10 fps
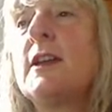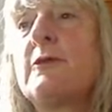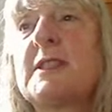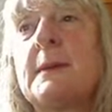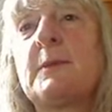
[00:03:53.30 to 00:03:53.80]

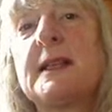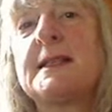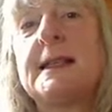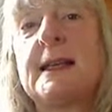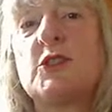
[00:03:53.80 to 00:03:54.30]
If somebody
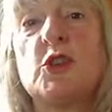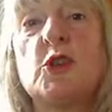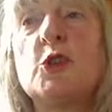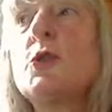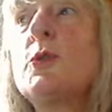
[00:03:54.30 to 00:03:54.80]
sends
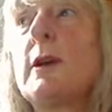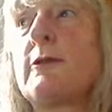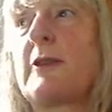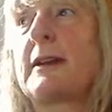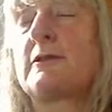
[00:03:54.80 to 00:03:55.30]
you a
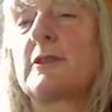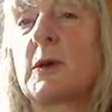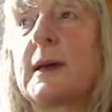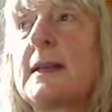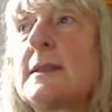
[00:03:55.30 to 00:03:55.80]
friend
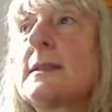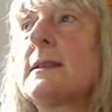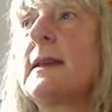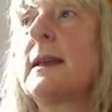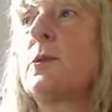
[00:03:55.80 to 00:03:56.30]
request,
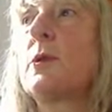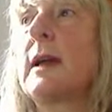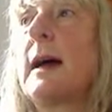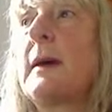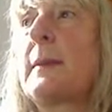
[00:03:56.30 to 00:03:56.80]
it will
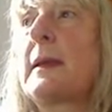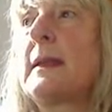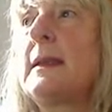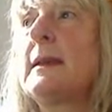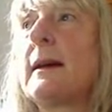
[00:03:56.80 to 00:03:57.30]
come up
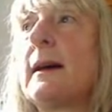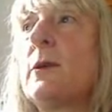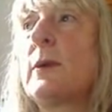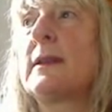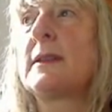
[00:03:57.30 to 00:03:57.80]

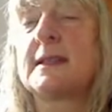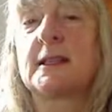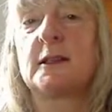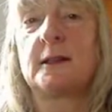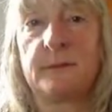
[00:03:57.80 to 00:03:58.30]
here where this
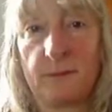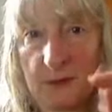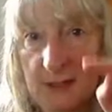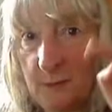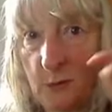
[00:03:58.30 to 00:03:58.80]
little
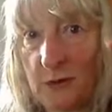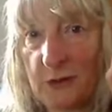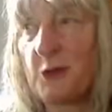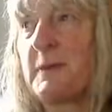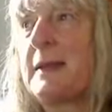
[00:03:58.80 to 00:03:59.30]
symbol with
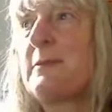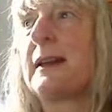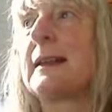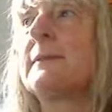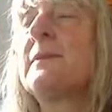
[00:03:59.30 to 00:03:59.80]
two
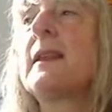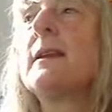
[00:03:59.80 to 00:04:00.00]
people in,